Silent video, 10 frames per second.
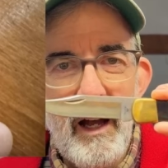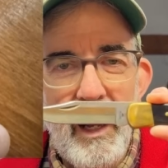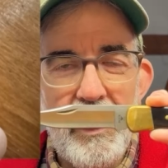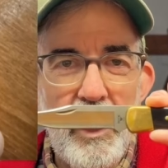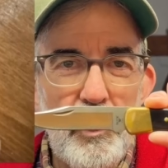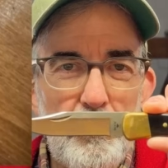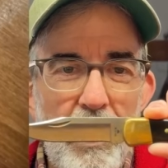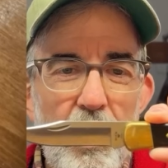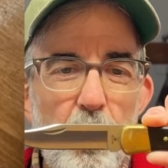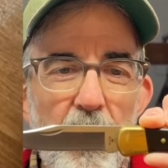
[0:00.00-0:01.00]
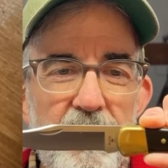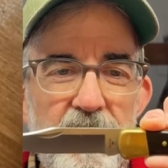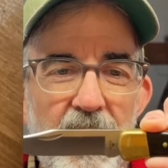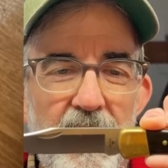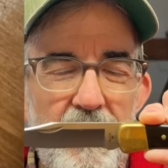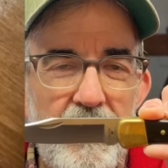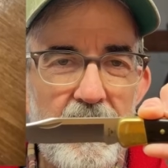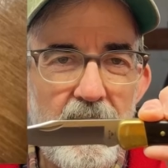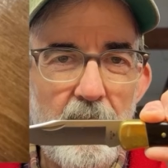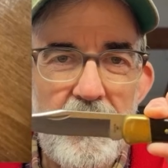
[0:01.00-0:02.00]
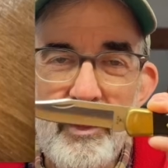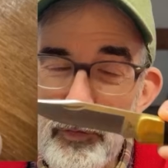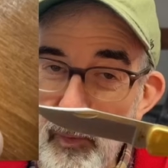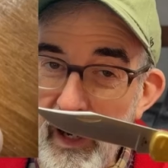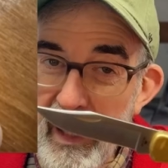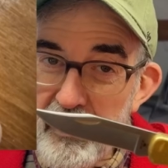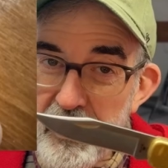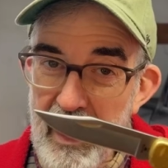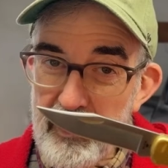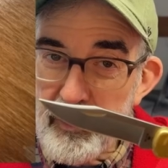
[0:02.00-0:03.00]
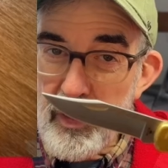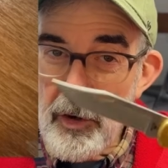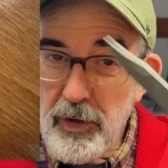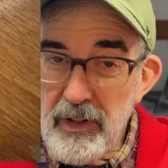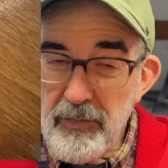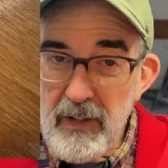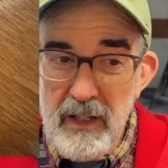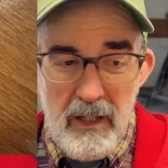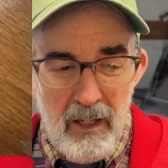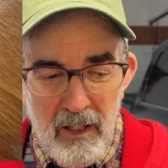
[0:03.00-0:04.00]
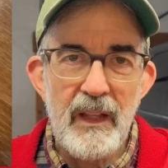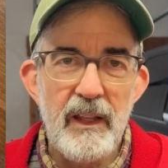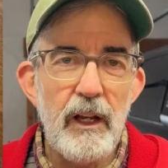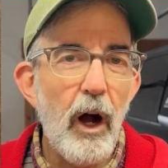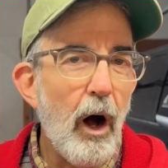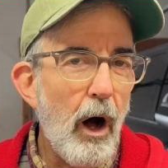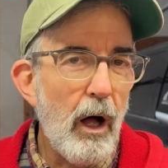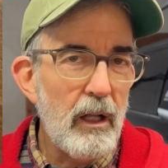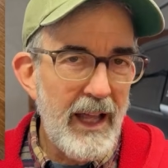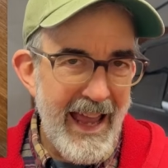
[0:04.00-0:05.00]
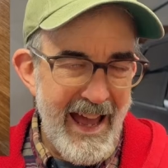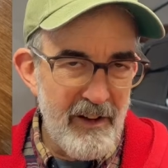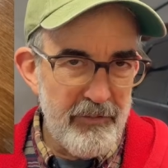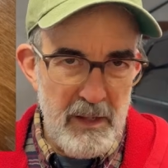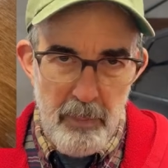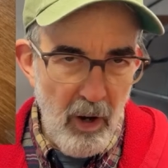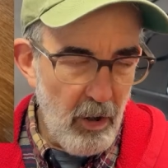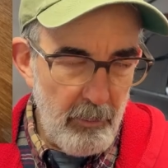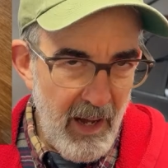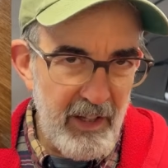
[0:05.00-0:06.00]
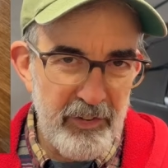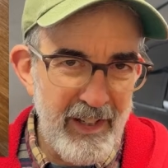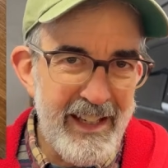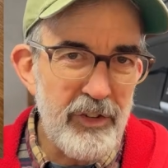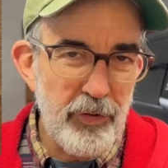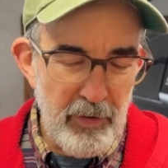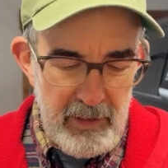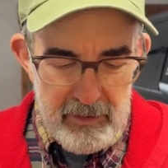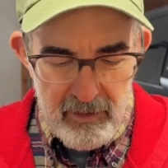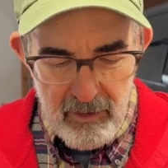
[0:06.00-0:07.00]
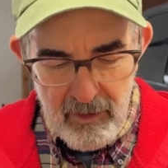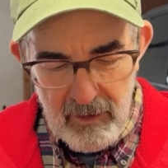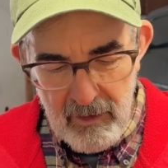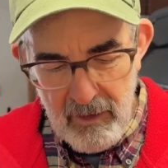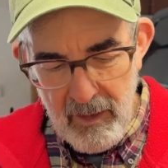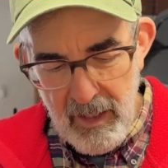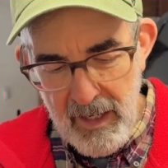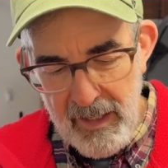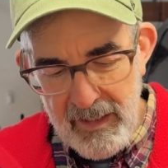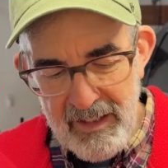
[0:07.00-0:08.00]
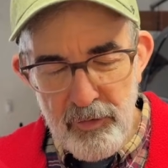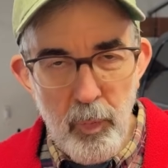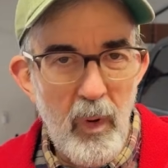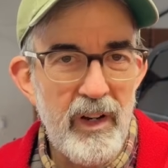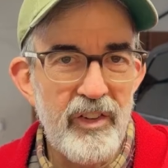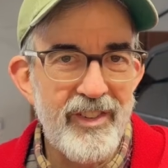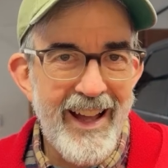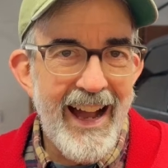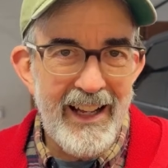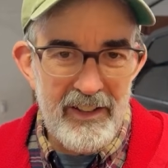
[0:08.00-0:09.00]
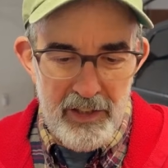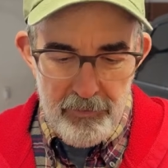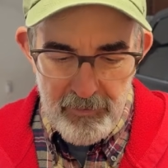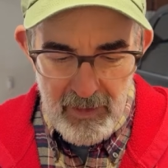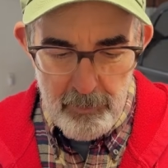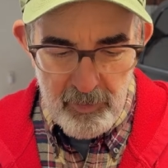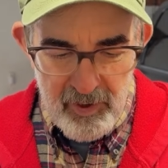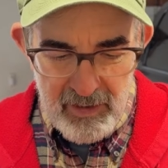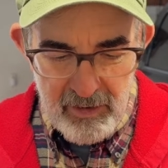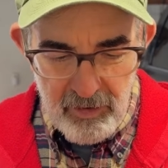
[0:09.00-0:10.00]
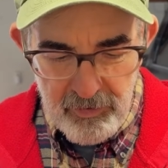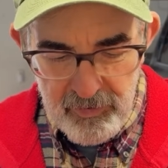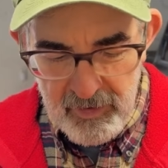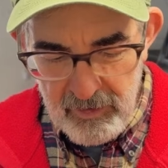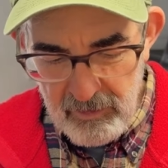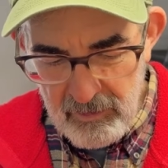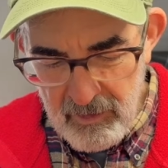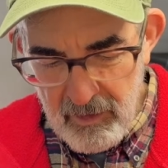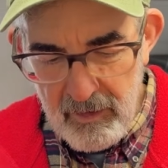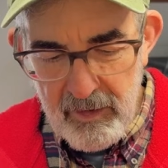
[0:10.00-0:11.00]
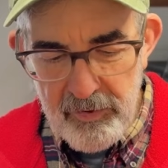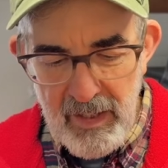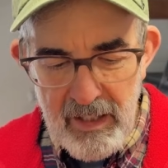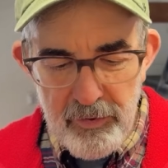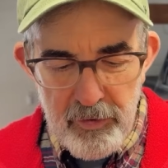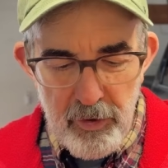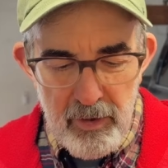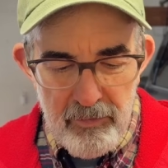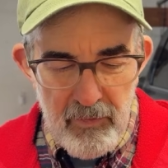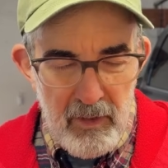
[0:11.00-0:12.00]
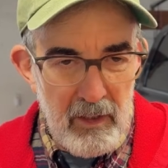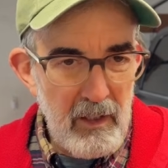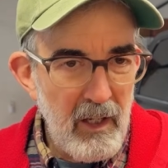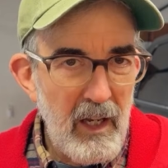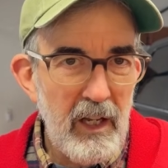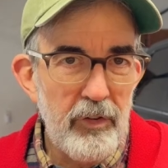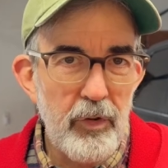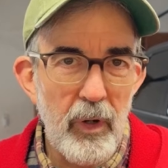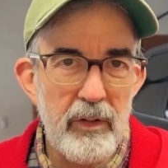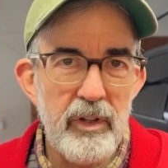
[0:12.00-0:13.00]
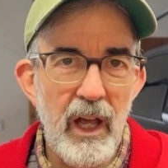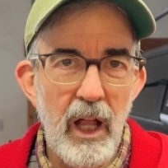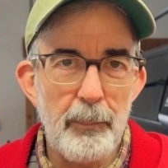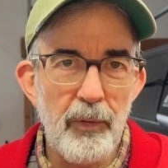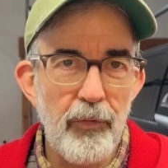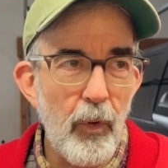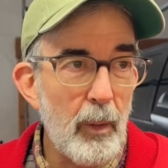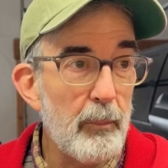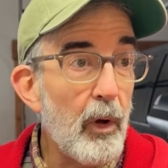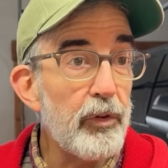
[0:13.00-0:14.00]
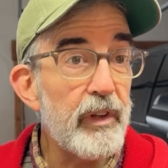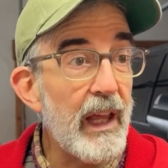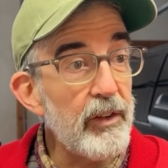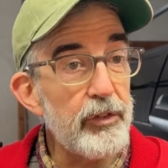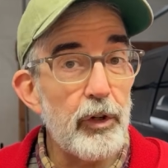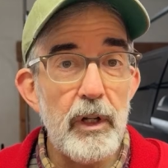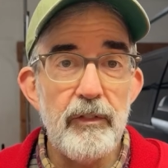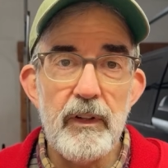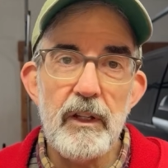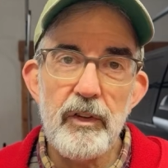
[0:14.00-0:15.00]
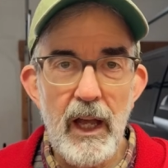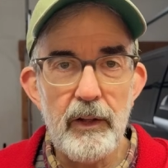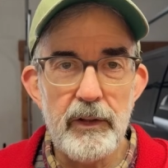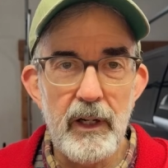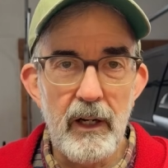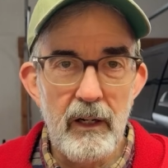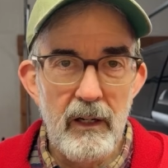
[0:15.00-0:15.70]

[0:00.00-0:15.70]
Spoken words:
Another Buck 110. This one has S30V. They all have the Paul Boss heat treat, and each one is dialed in for that particular steel. This S30V is going to outperform most S30Vs out there.